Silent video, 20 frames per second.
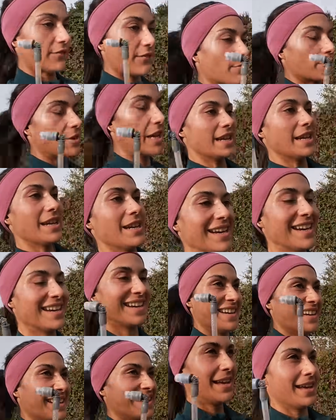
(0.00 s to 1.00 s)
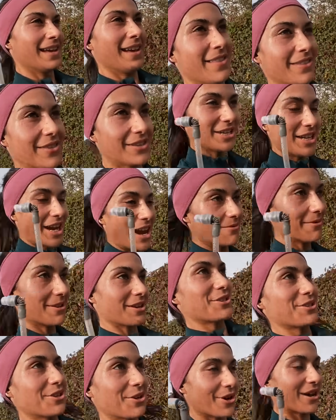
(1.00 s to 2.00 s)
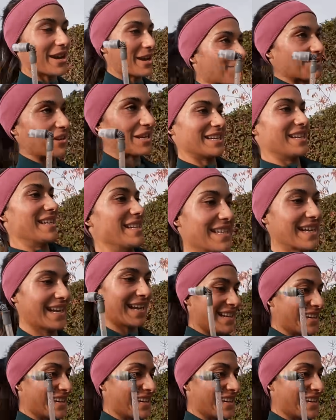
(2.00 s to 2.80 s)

for me, the time goes quick because